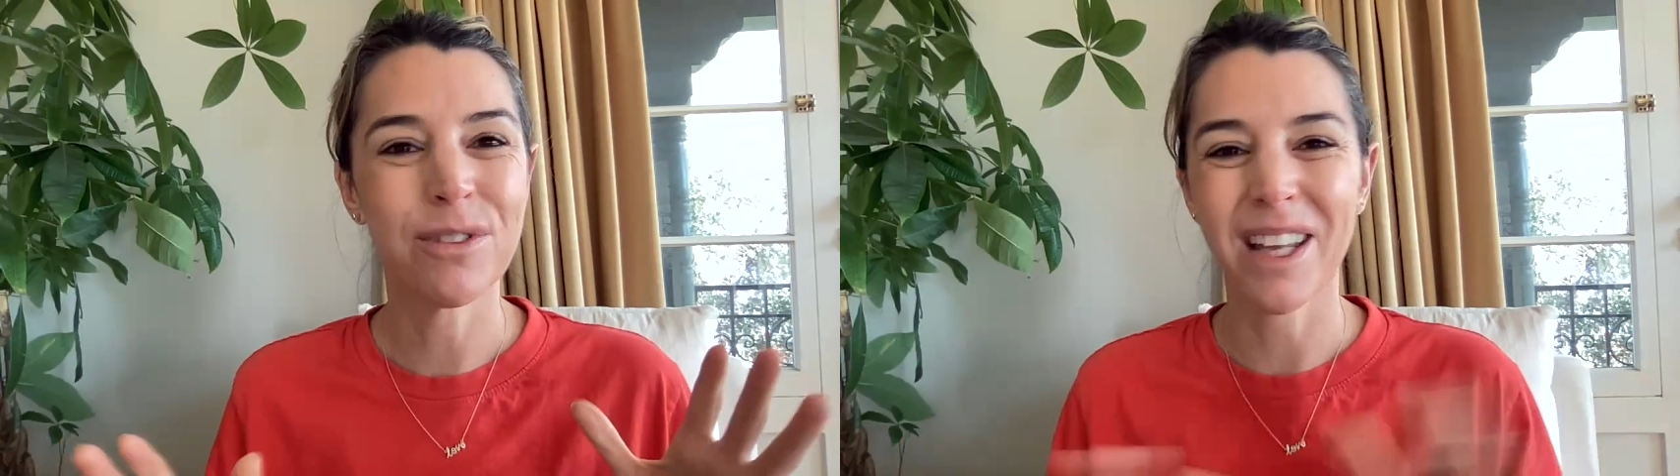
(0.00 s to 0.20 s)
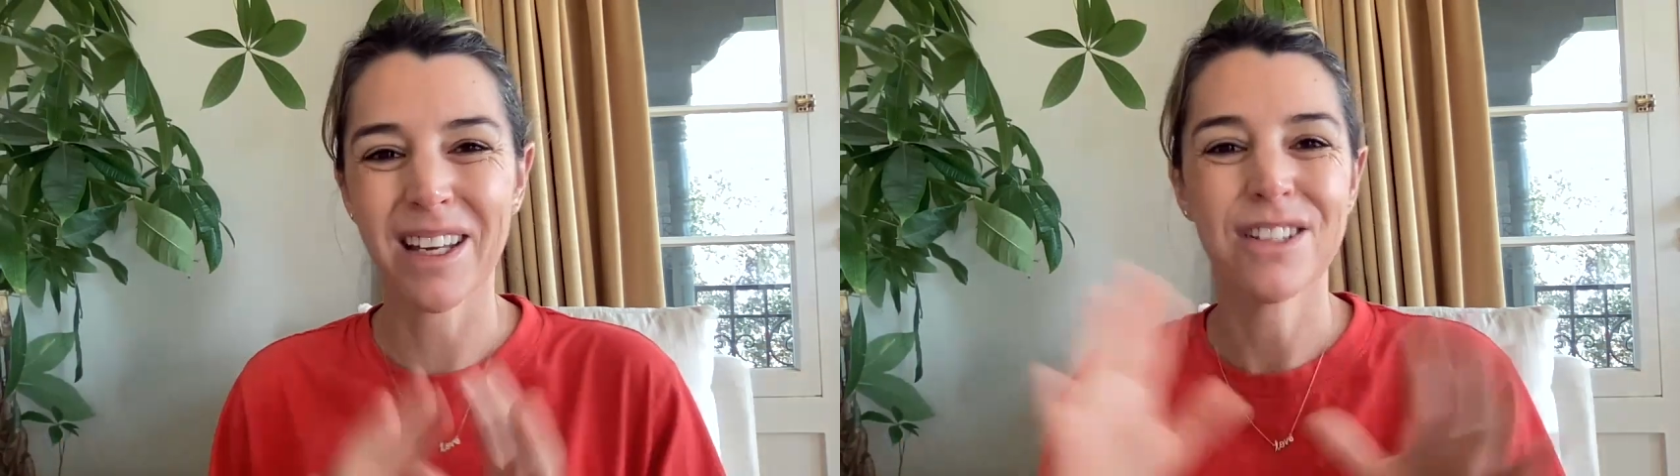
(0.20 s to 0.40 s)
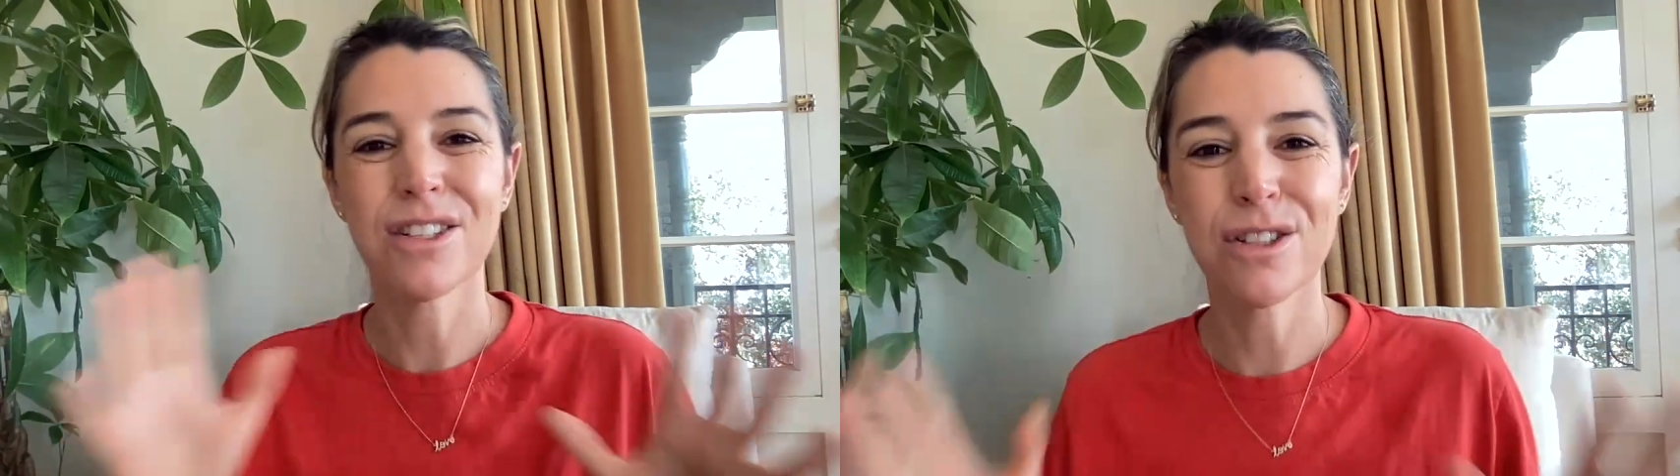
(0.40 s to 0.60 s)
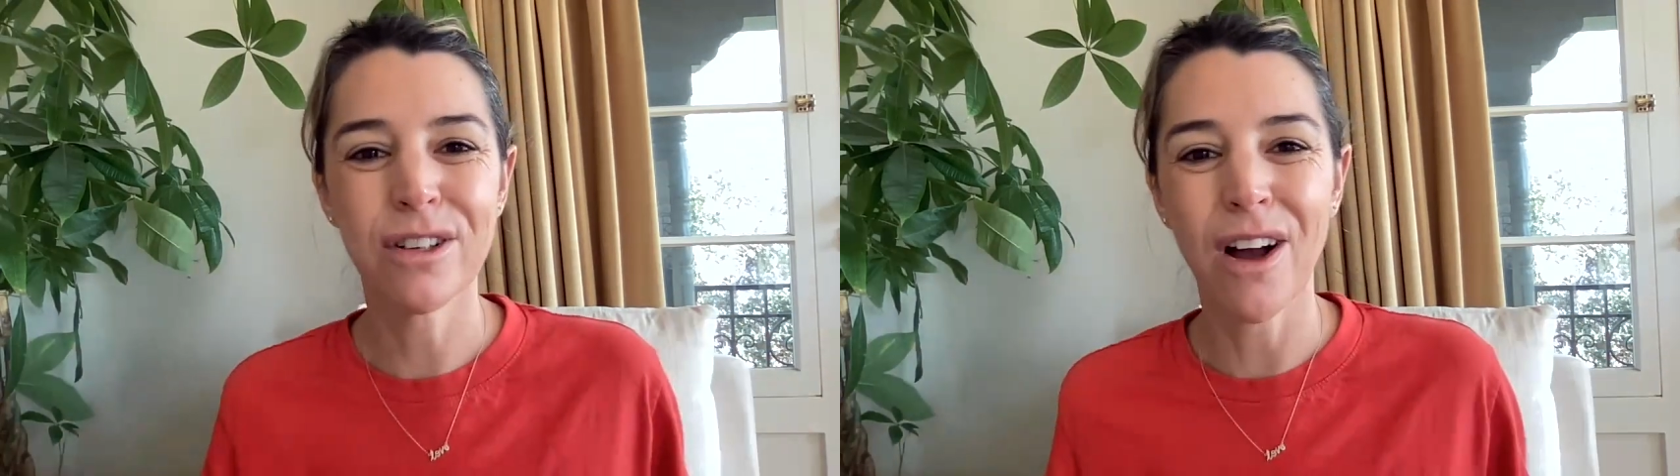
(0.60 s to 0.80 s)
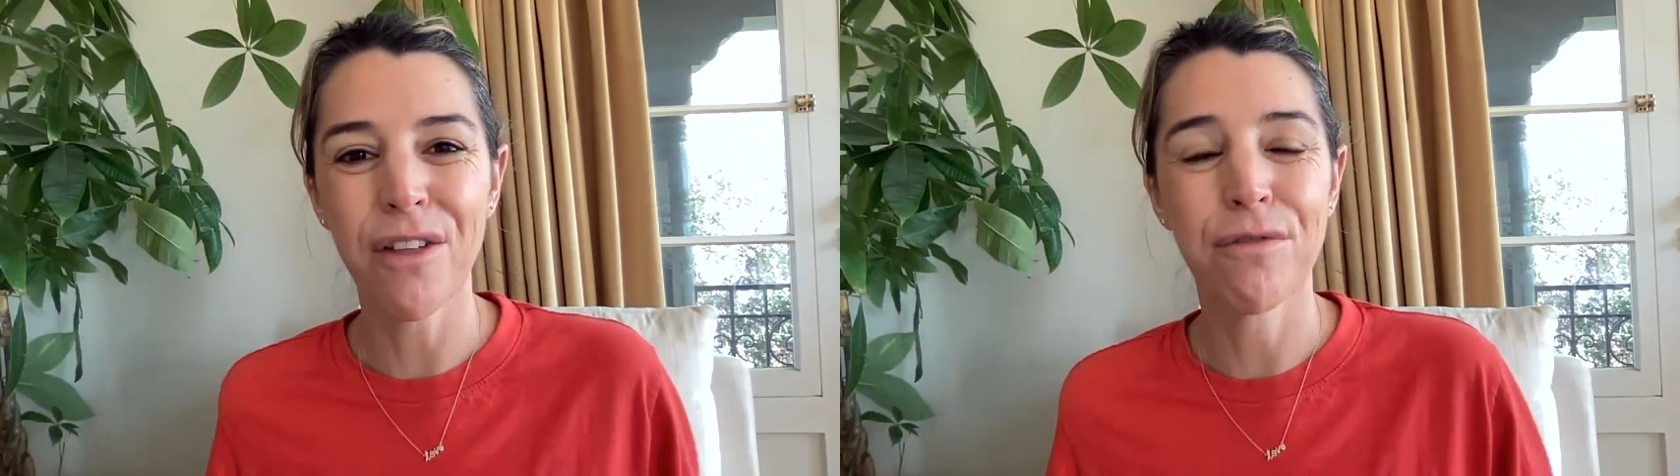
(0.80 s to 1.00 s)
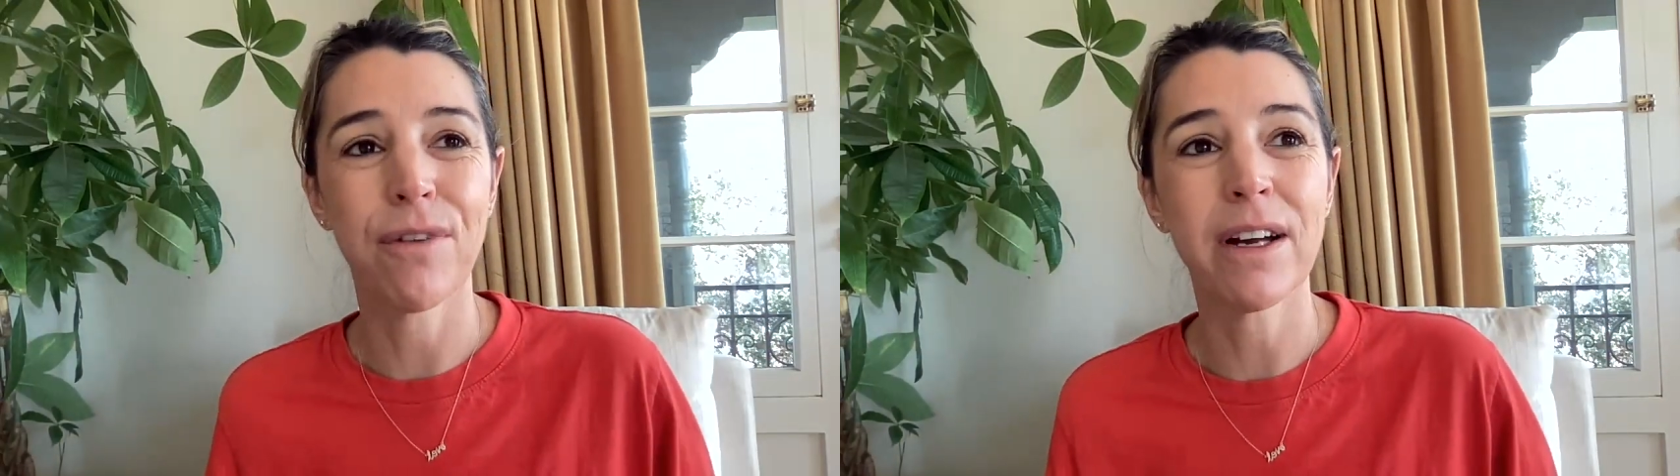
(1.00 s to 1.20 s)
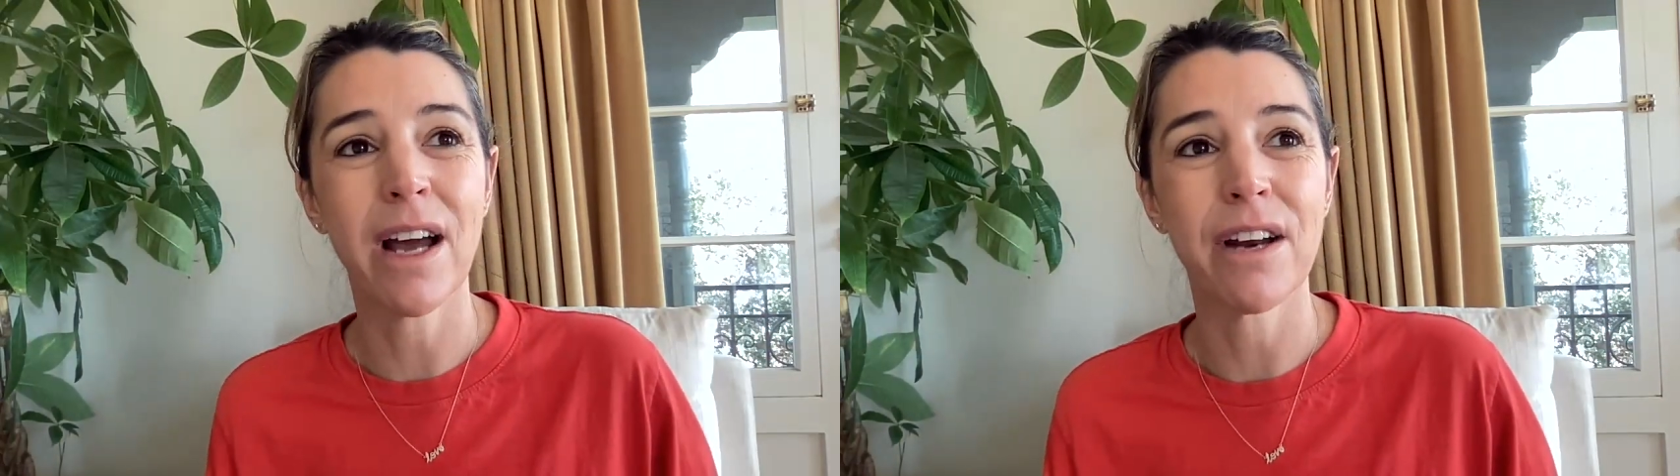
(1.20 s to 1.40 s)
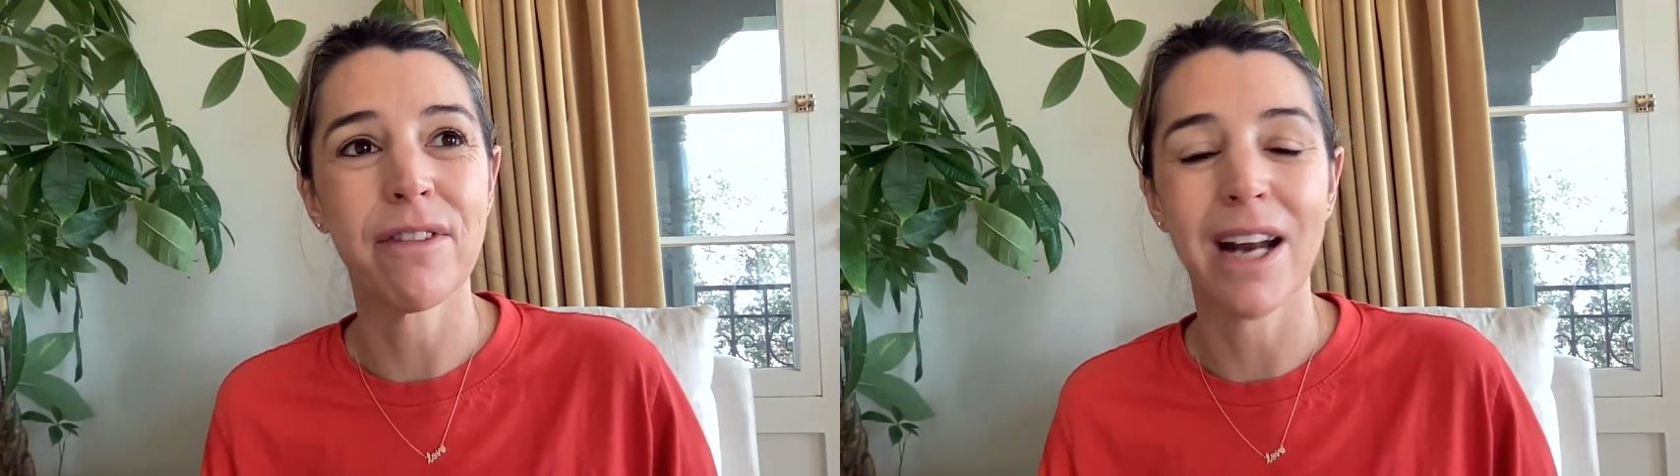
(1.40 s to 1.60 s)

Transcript: Like it just took all the fun out of it.